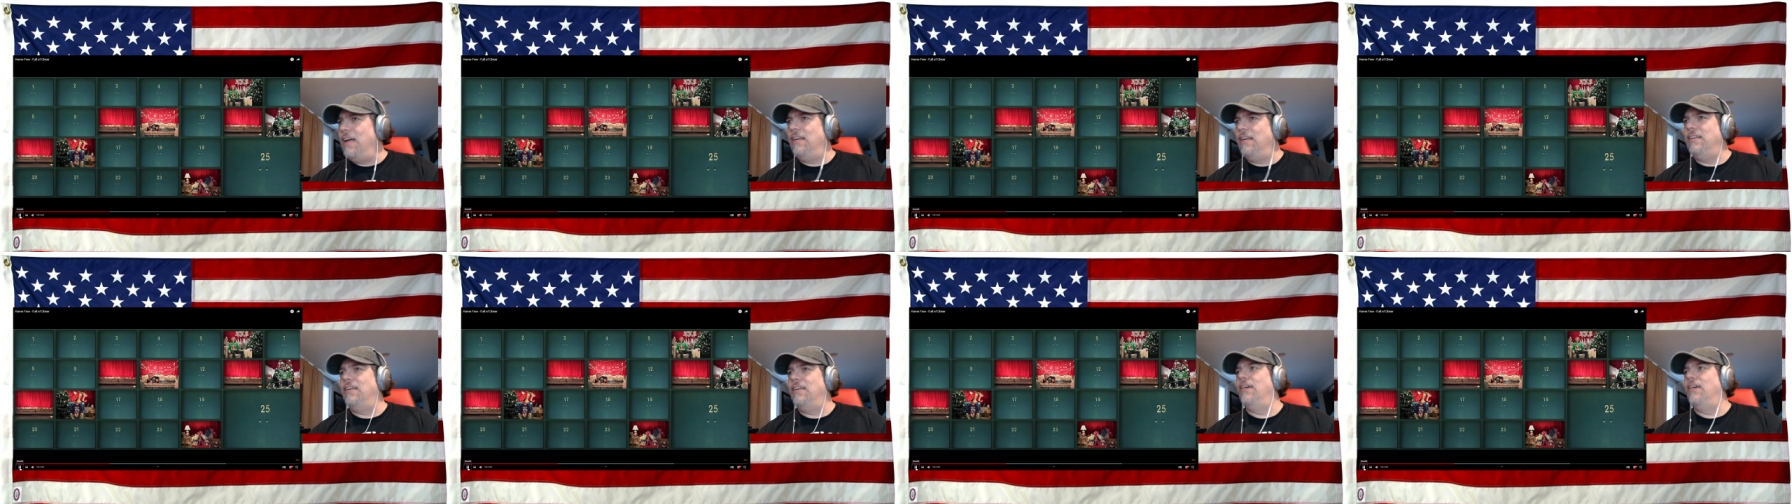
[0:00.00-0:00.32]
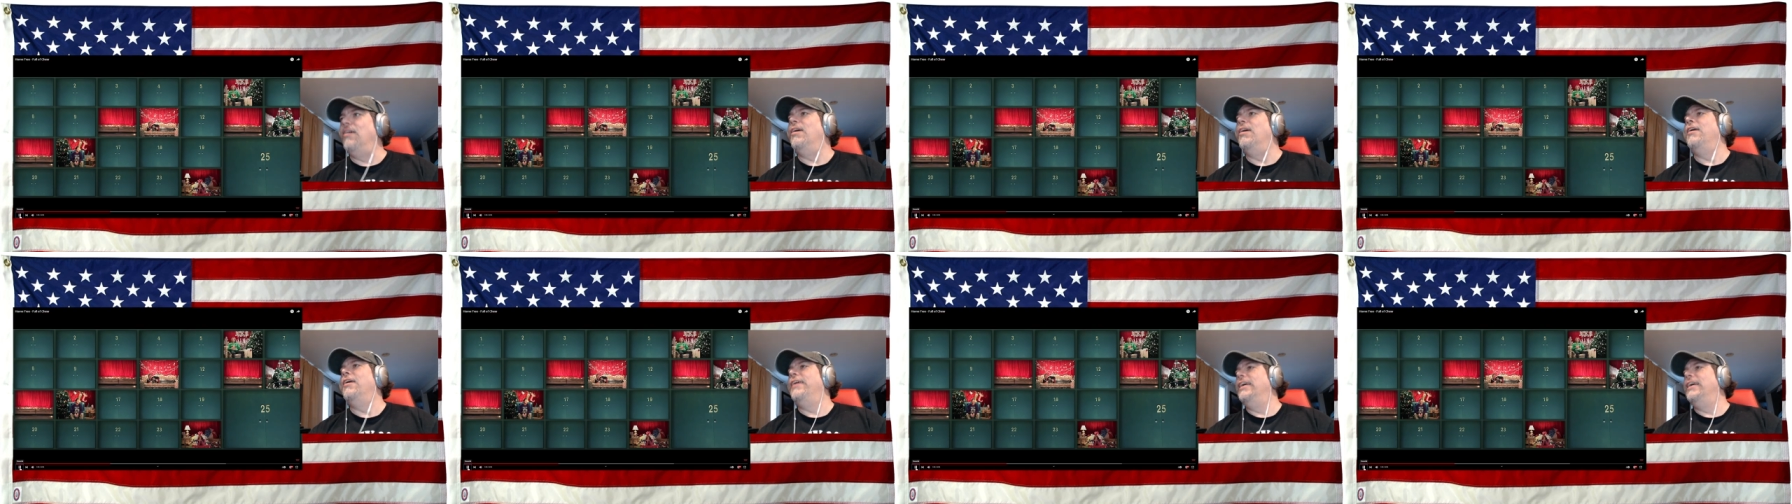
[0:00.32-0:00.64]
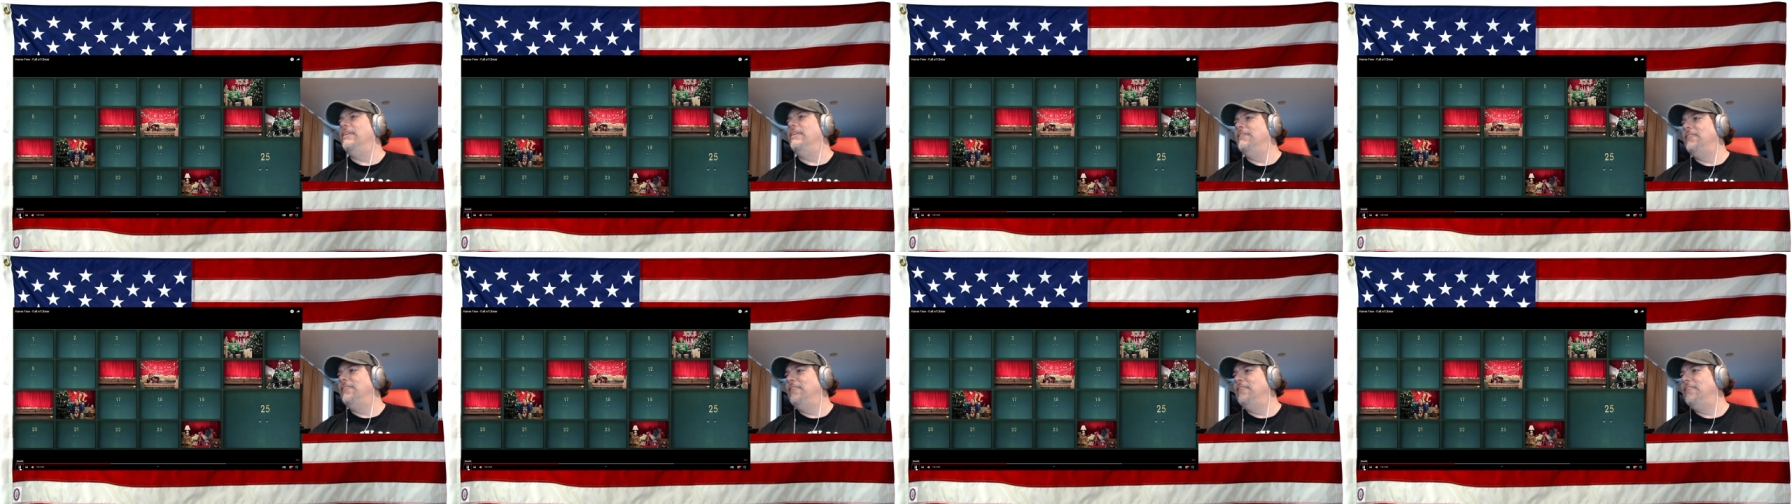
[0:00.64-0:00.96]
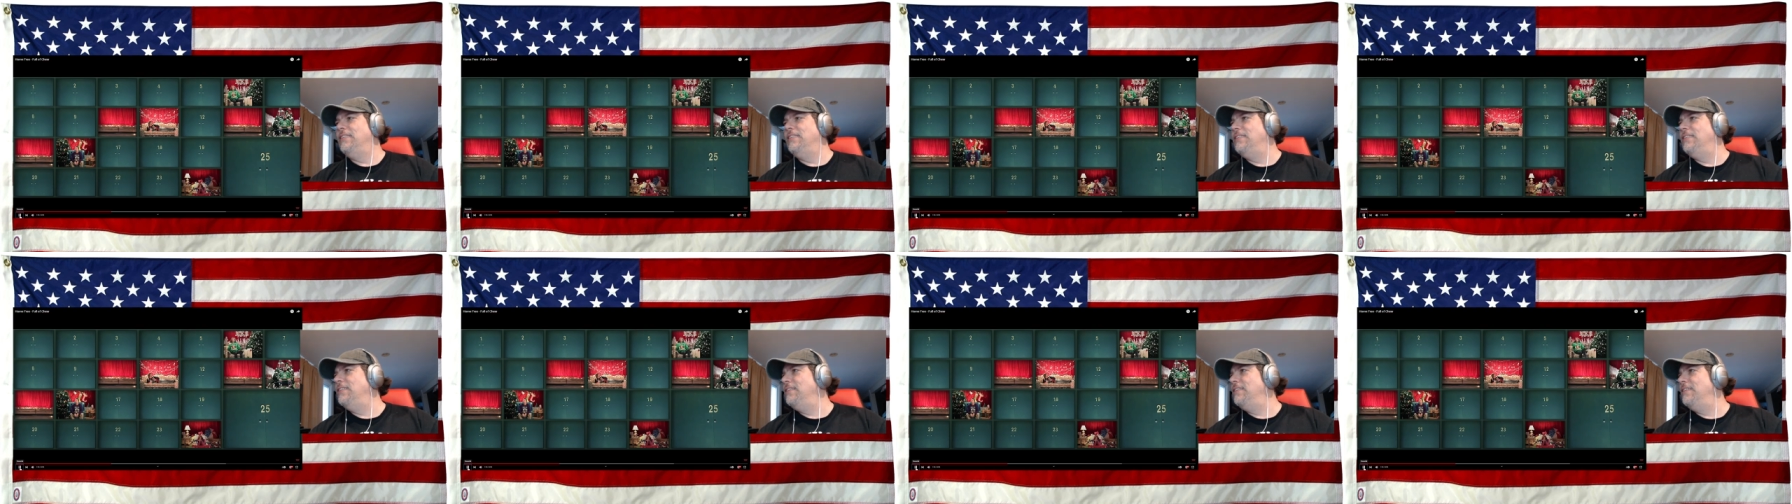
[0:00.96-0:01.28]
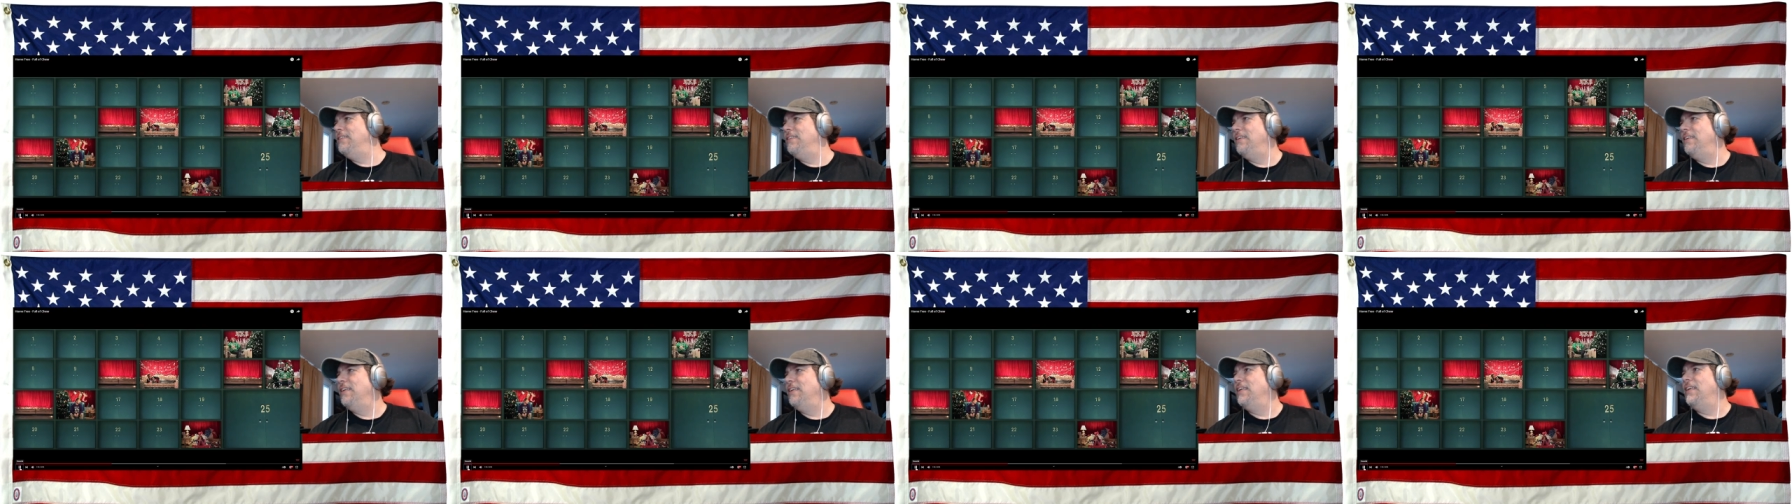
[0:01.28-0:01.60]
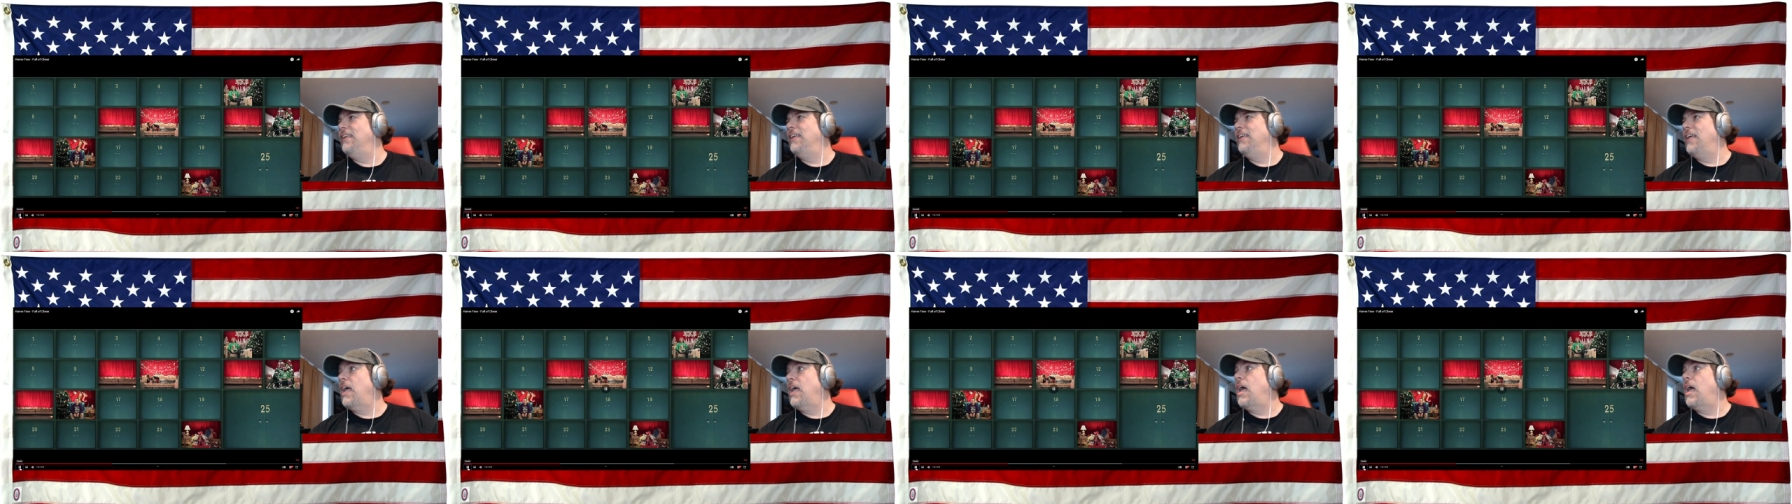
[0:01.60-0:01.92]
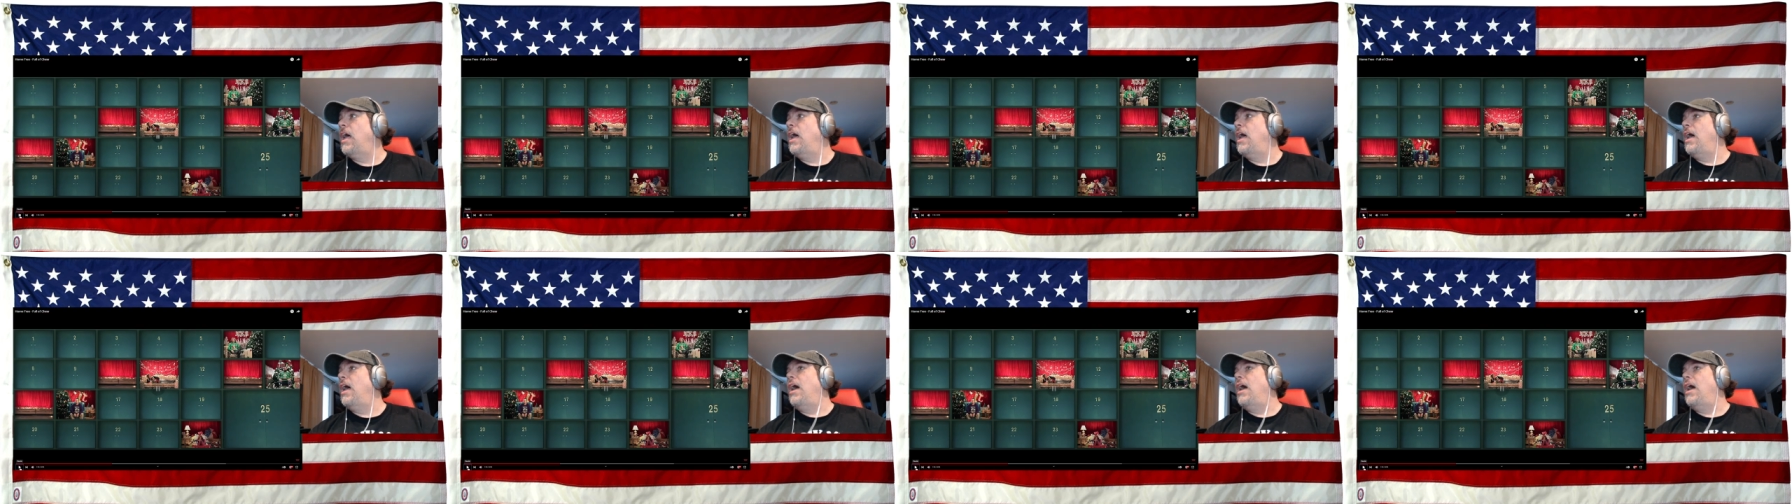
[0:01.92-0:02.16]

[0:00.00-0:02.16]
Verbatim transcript: Oh, alright. My baby's gone.